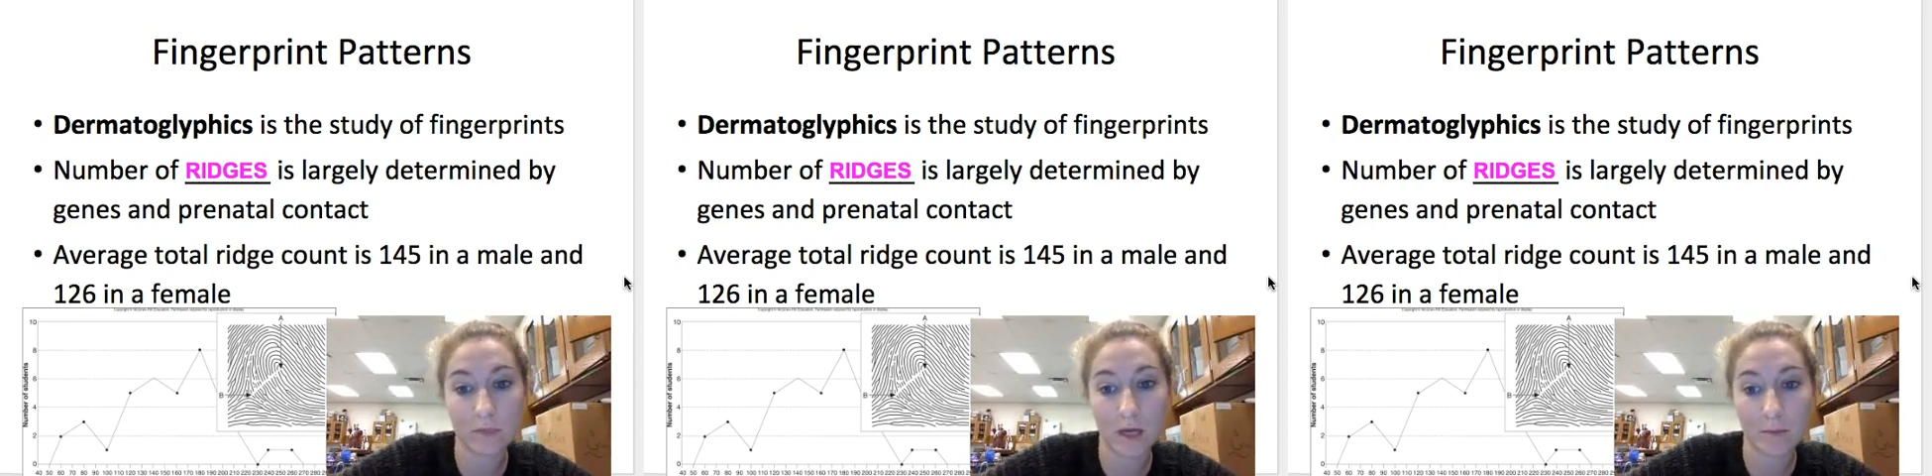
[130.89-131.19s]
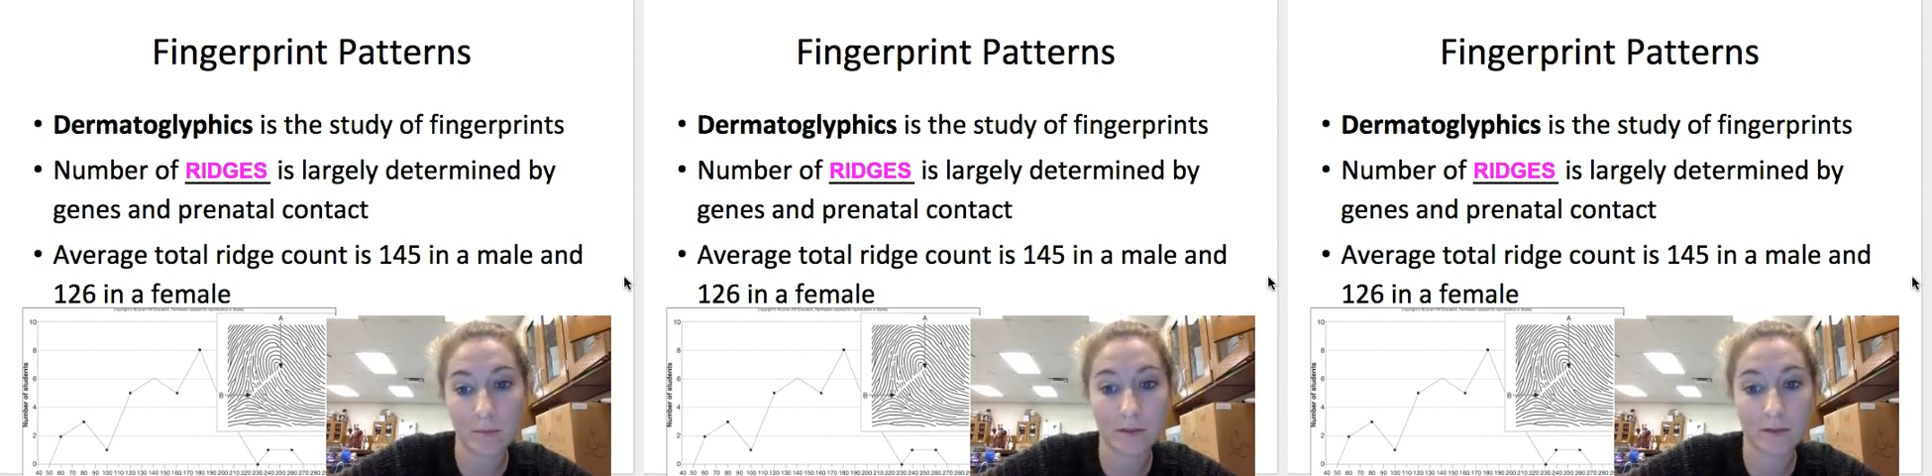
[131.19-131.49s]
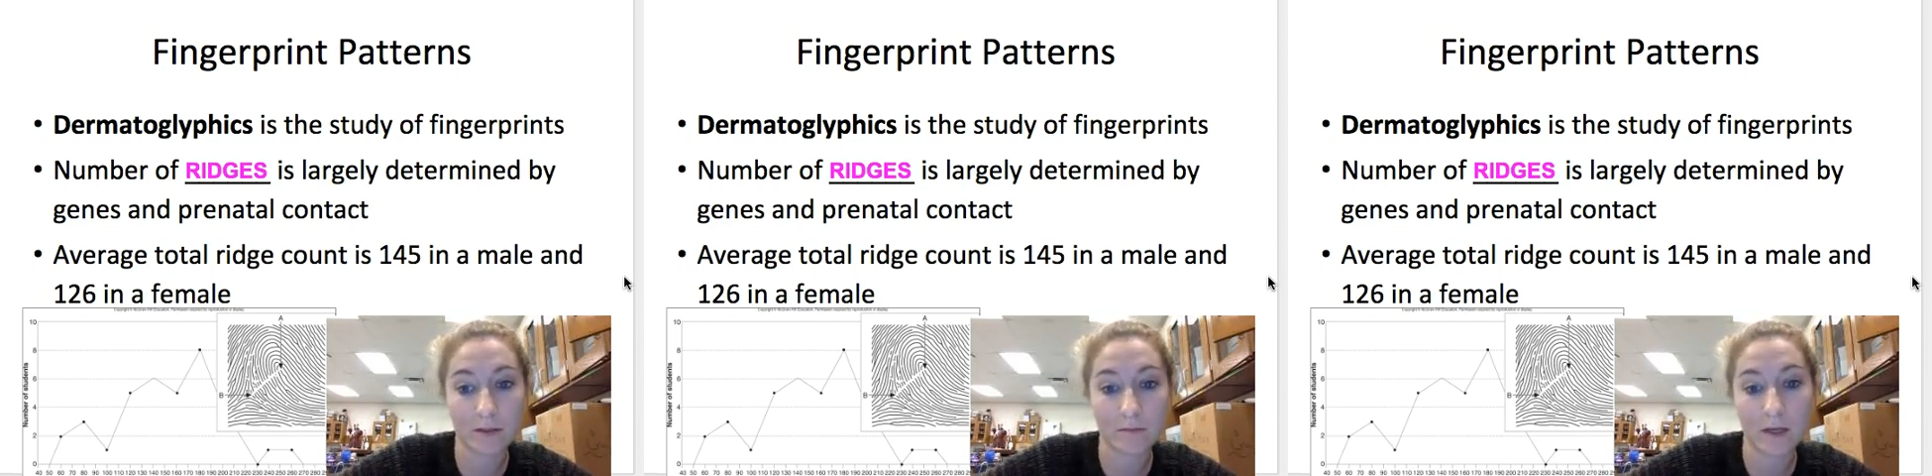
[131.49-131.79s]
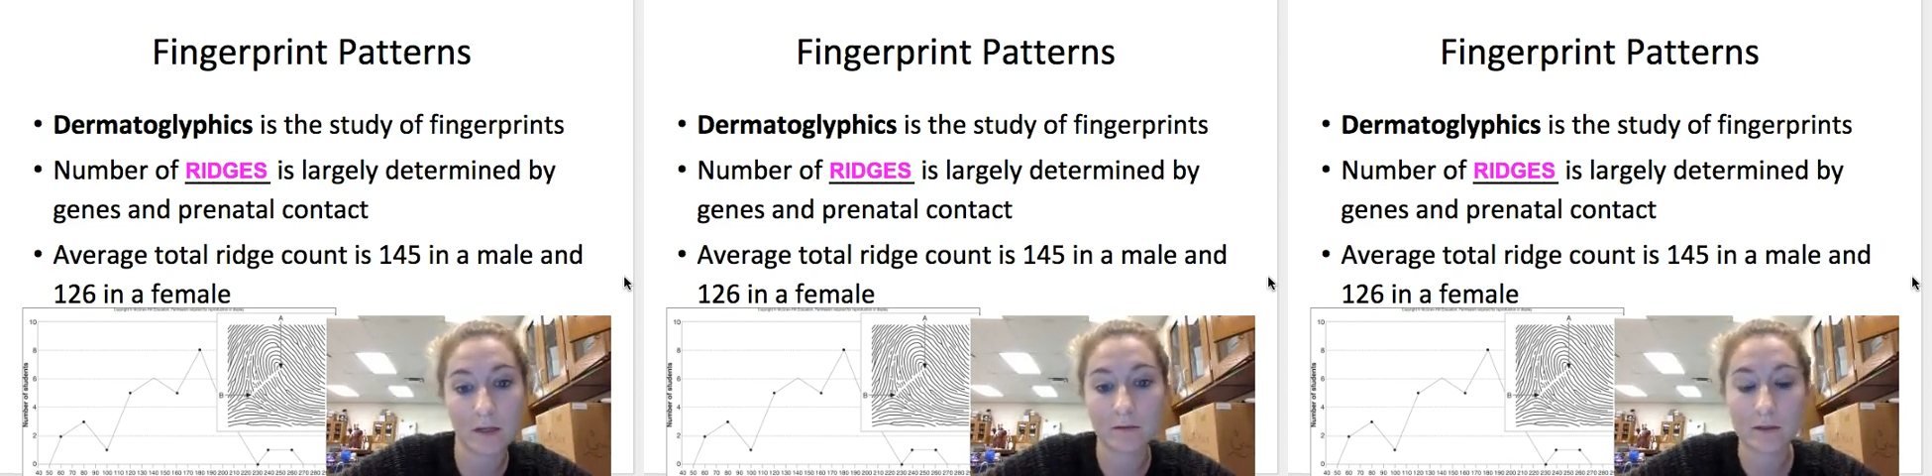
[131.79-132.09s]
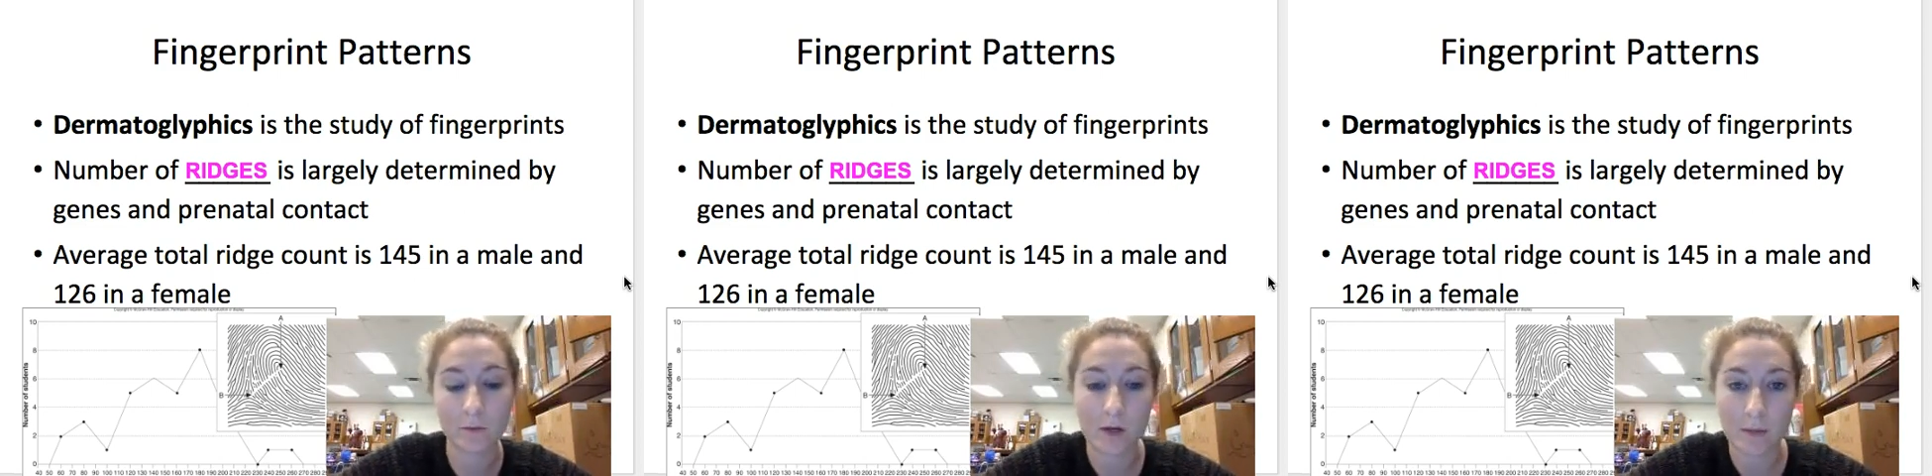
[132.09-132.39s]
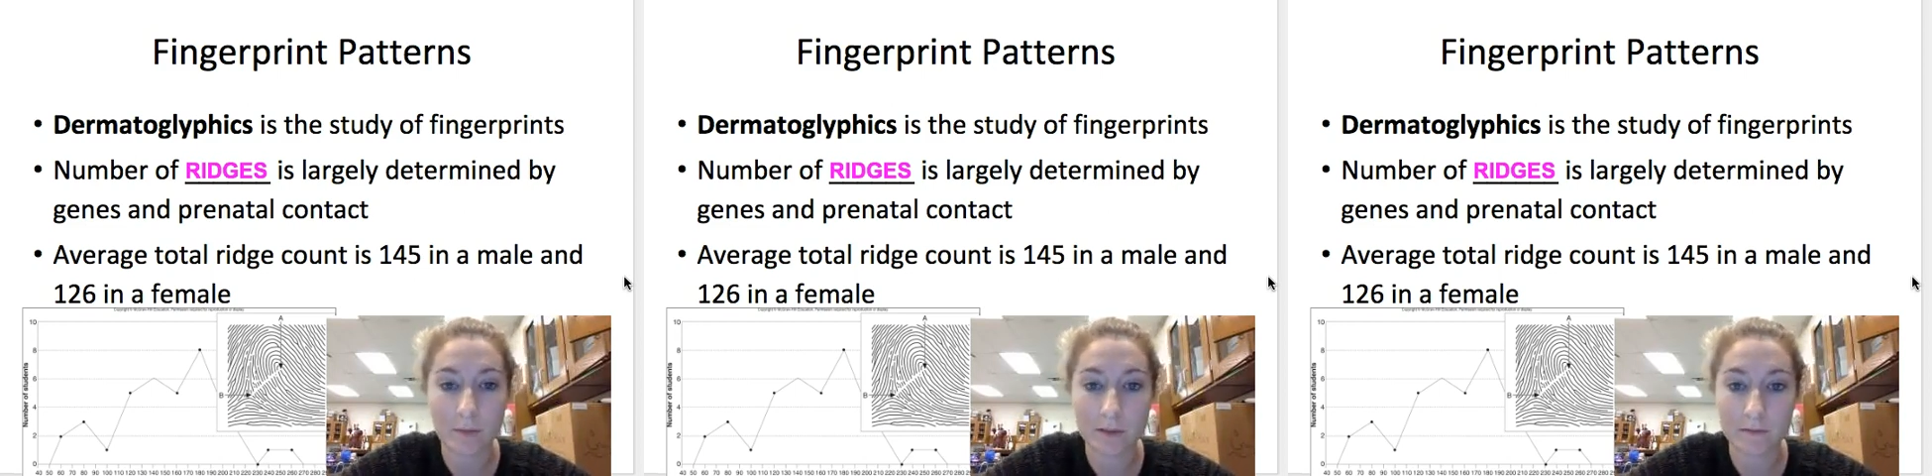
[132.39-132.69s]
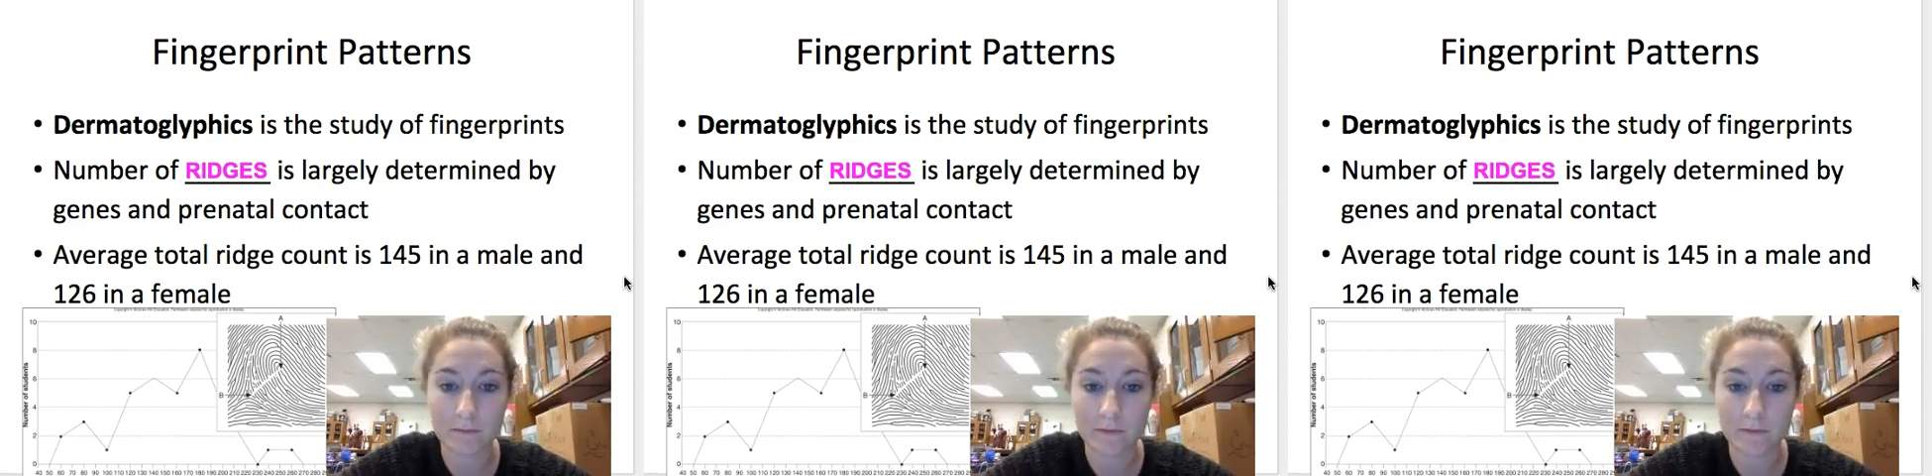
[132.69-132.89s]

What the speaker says: happens in males and what happens in